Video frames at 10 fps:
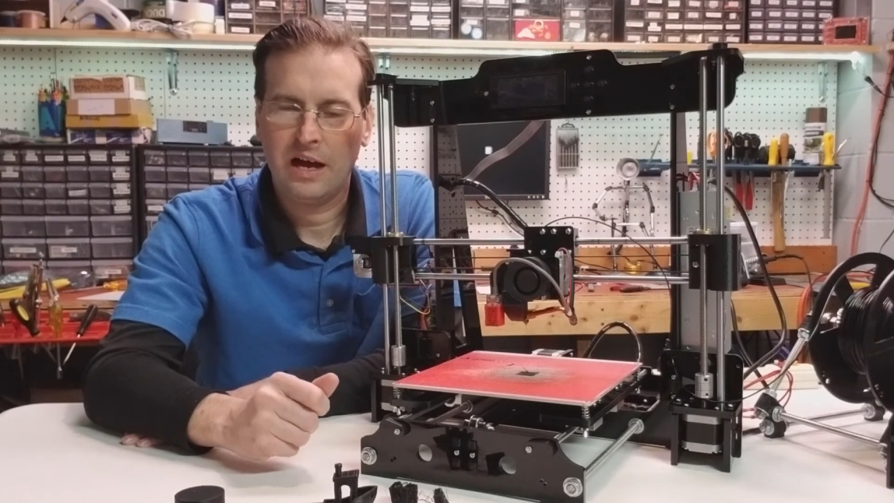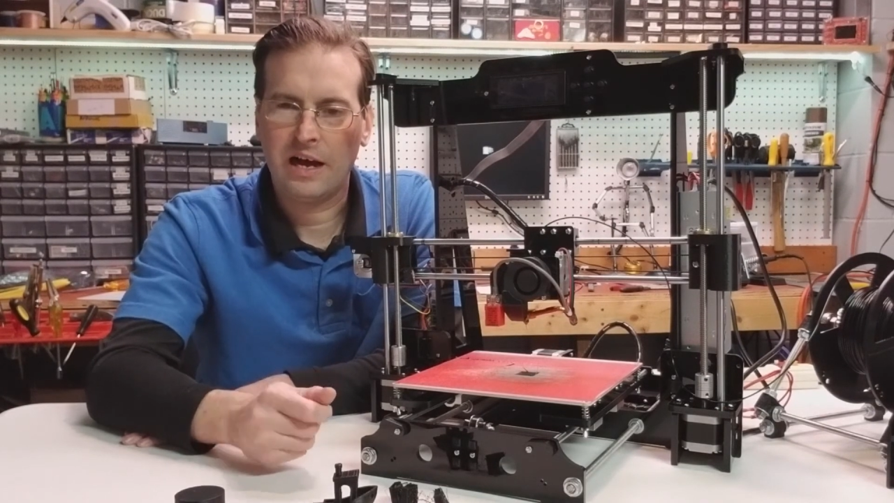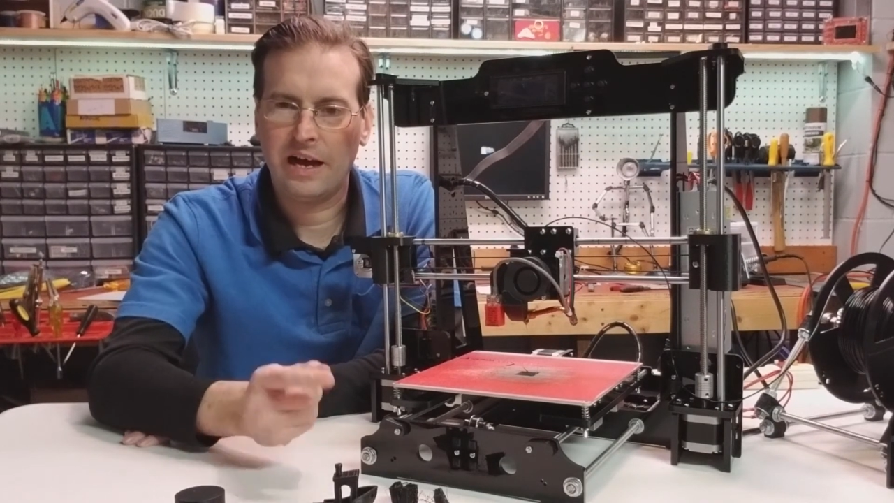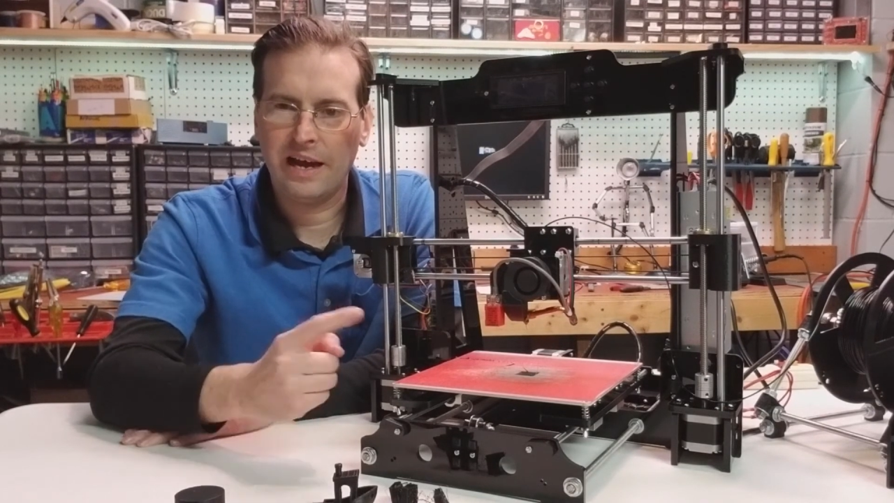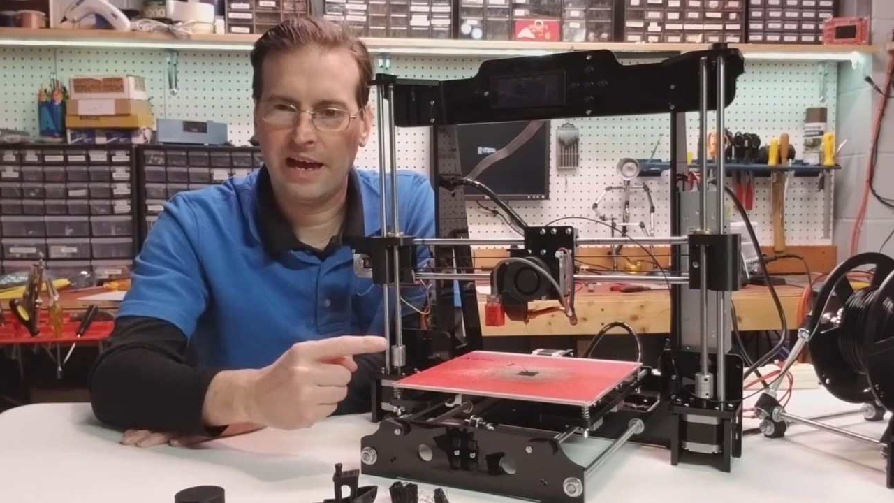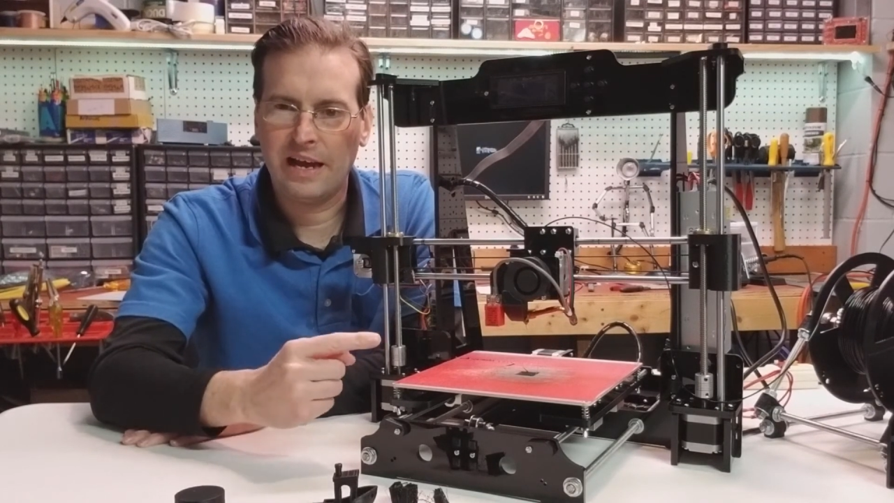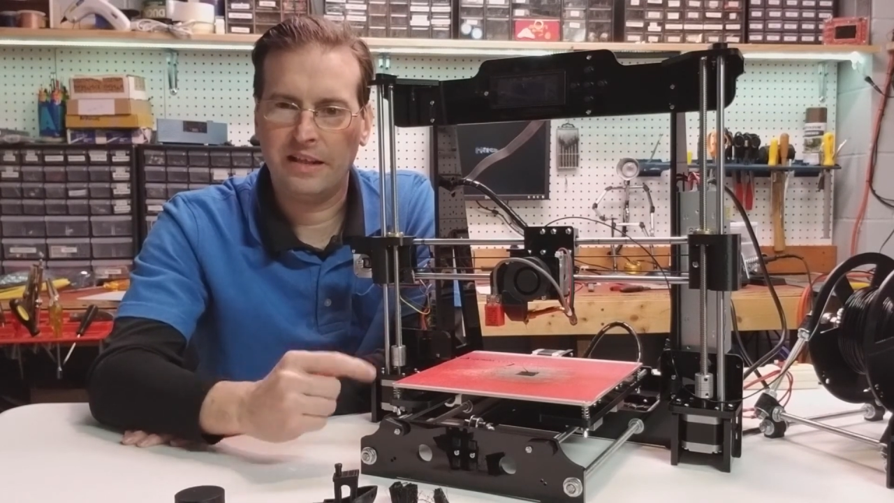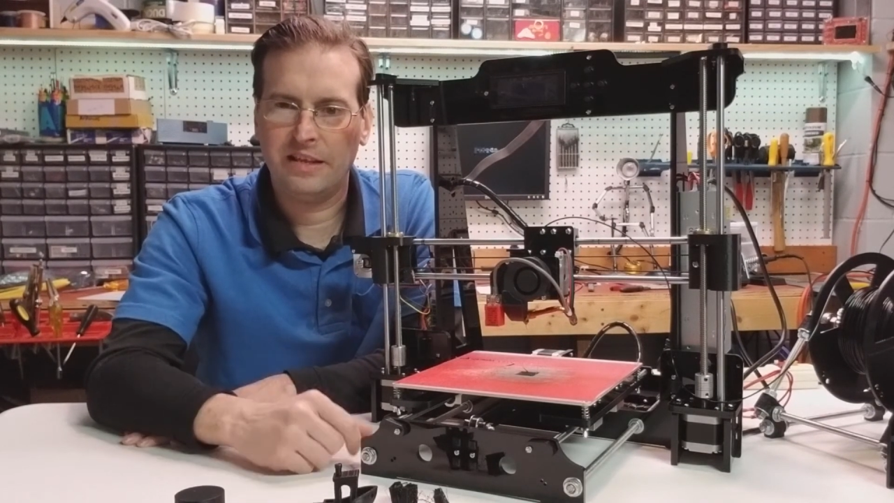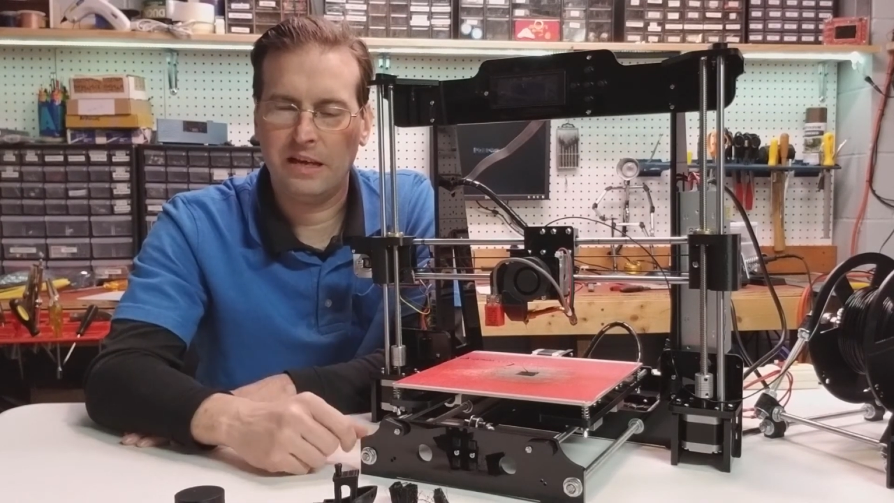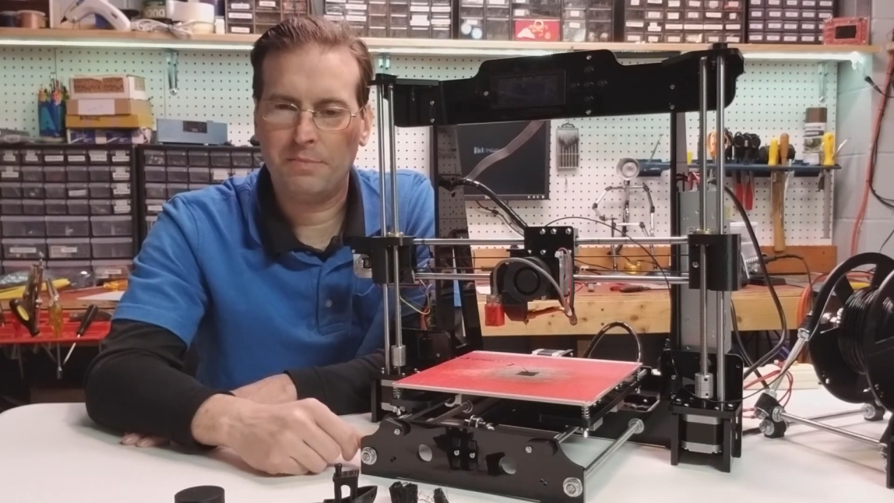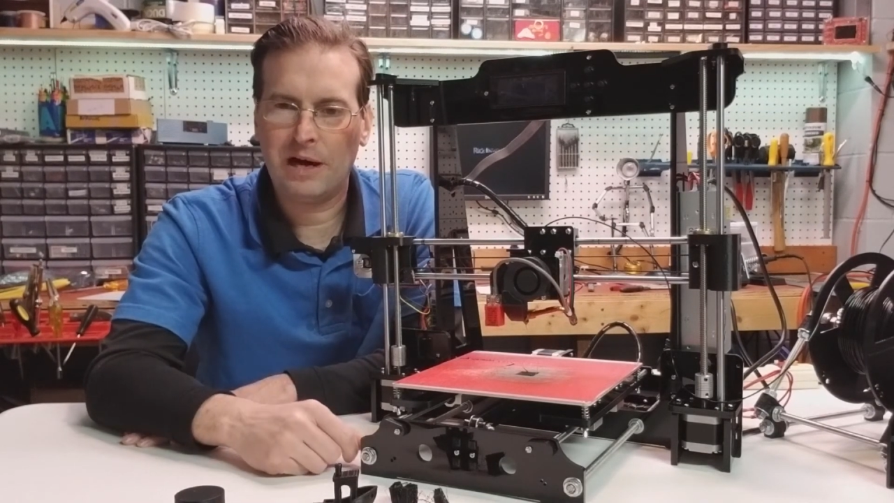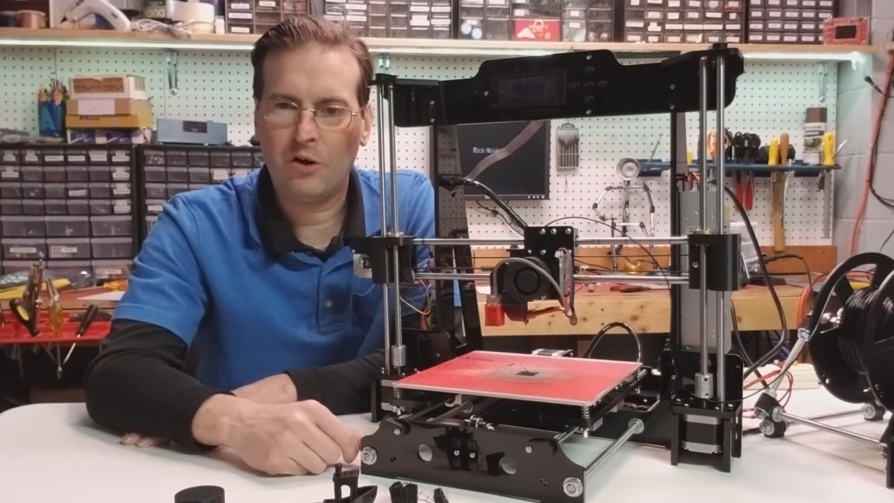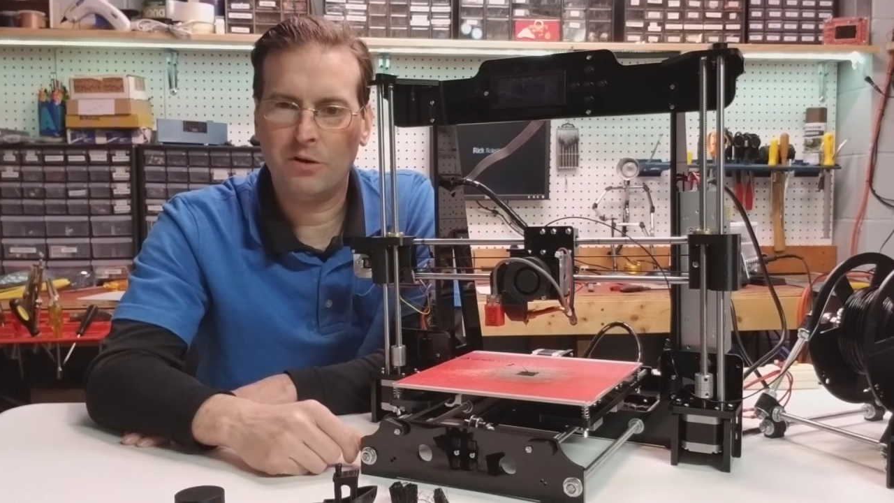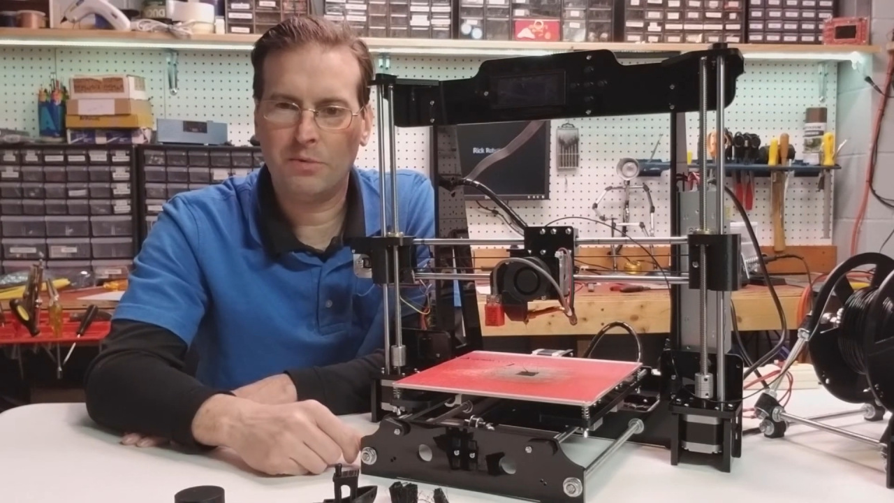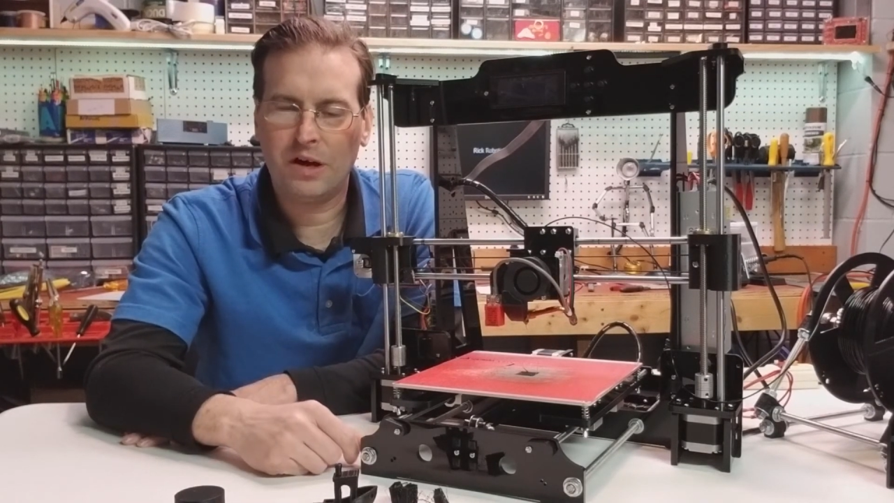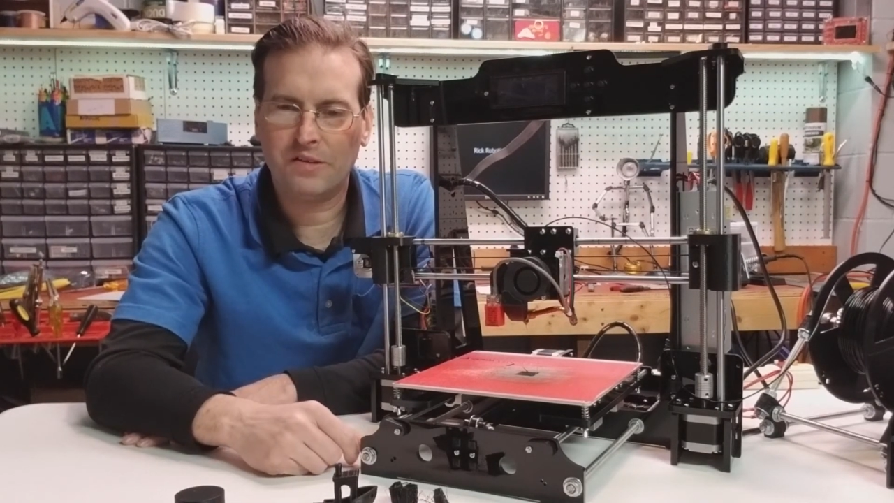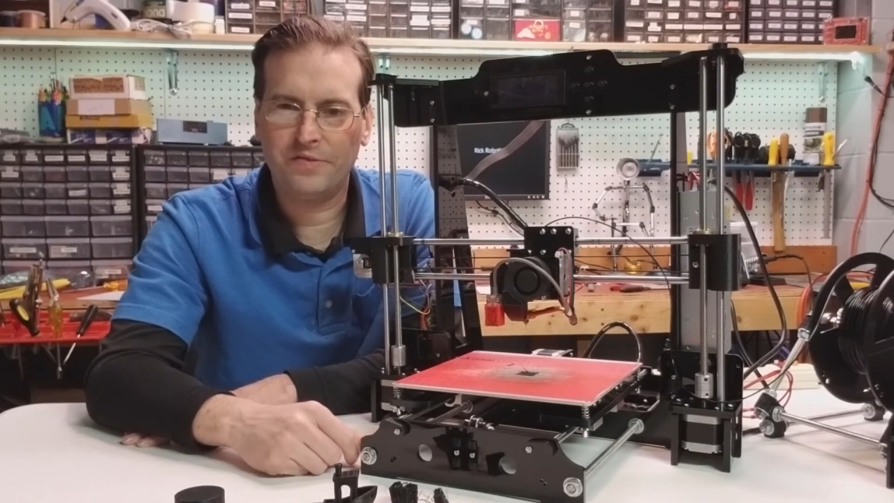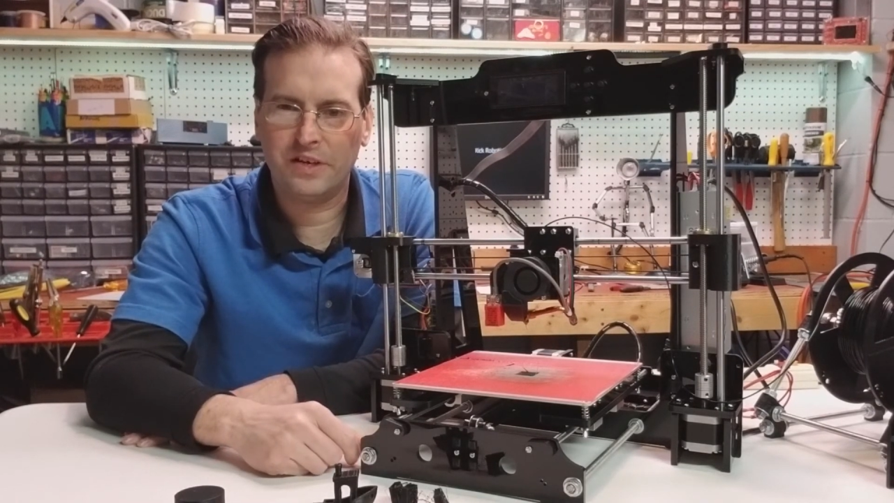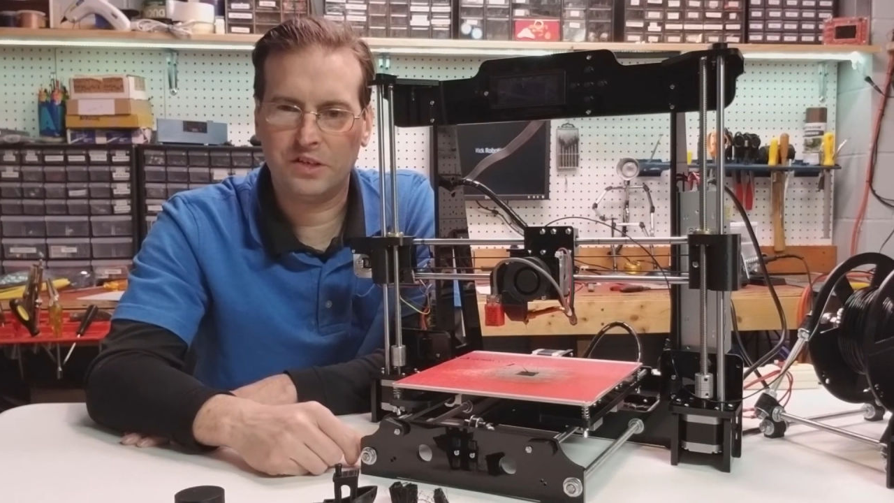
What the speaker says: I added the power MOSFET